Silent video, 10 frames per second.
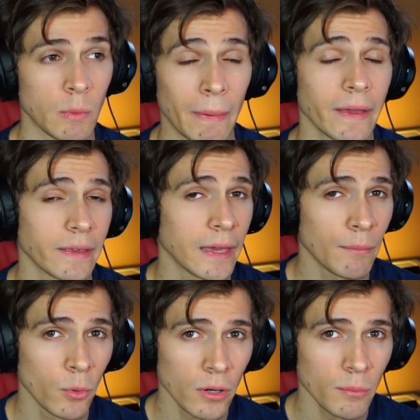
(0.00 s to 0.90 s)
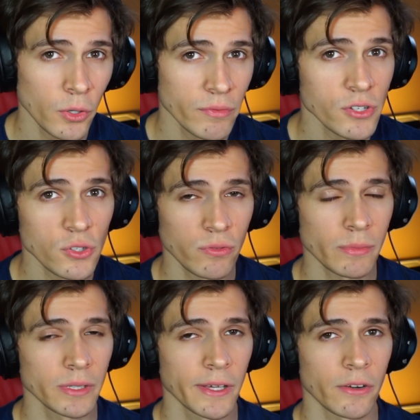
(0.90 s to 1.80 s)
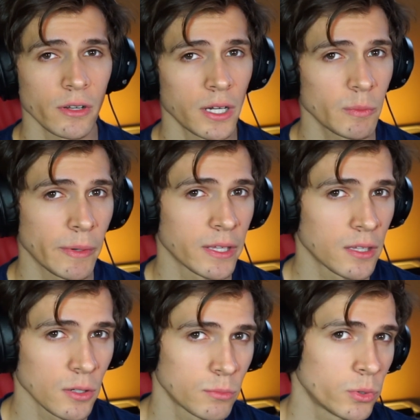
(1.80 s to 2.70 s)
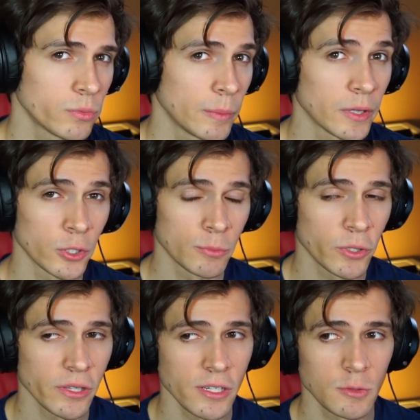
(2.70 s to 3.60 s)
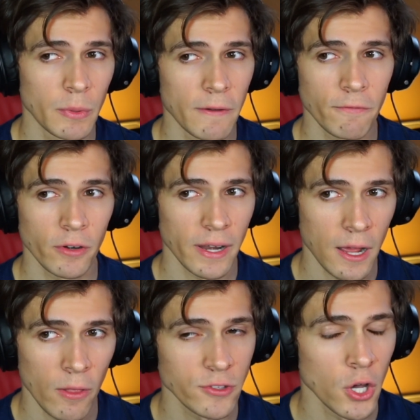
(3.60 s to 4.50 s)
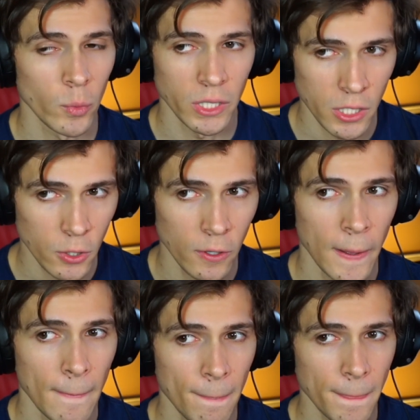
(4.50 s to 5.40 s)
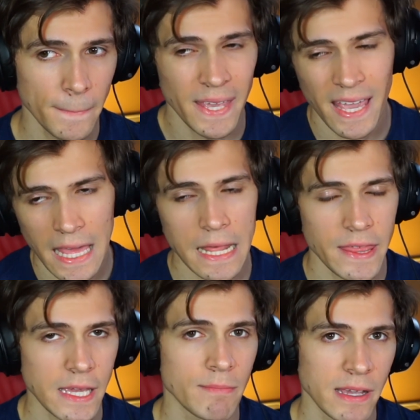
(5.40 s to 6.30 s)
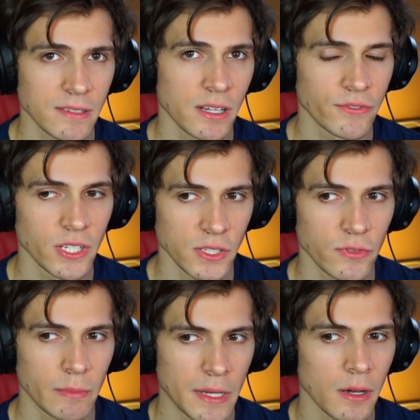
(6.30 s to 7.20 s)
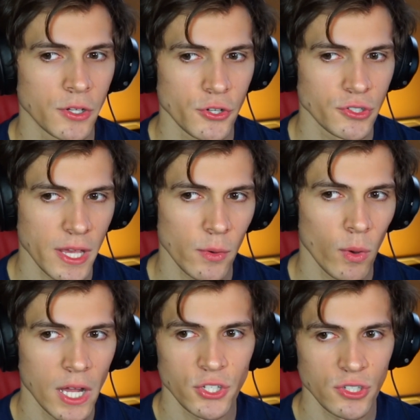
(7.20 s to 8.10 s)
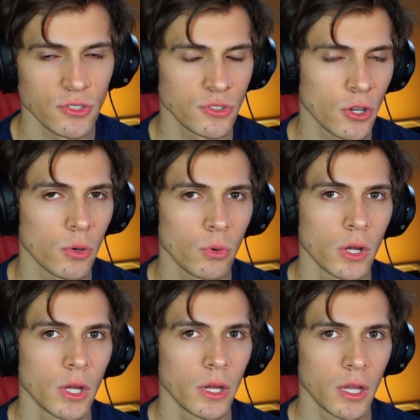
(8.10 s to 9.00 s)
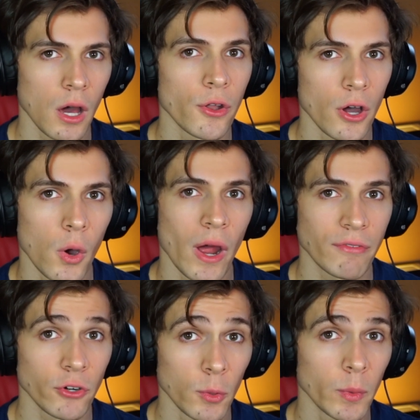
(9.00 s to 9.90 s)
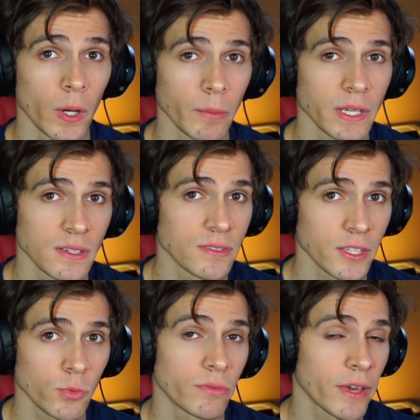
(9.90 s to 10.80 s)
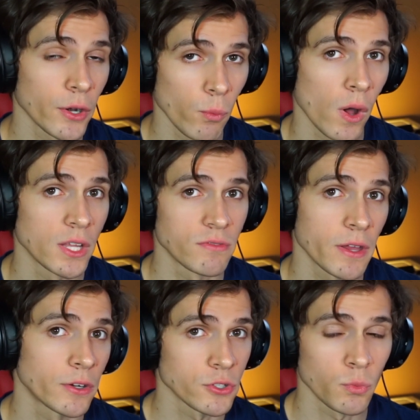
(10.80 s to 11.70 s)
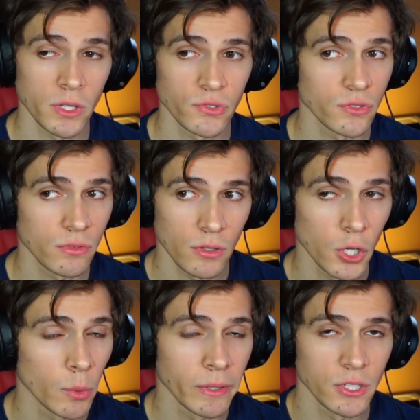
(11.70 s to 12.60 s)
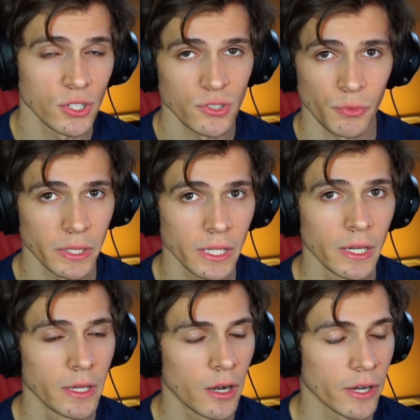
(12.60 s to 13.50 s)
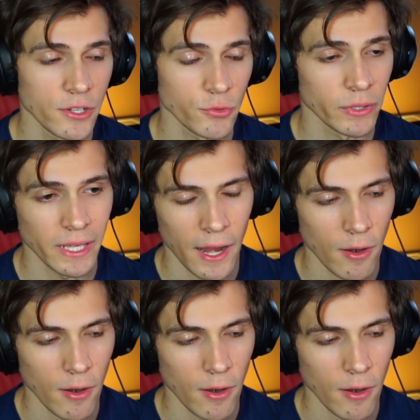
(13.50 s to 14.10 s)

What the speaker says: We might get more motivations from her later on. We might hear more. We might learn more things. But for now, that's all we know. And I think it makes enough sense for me to understand why she's so gung-ho after Obi-Wan, because that's what Vader wants. Vader just wants Kenobi. He doesn't really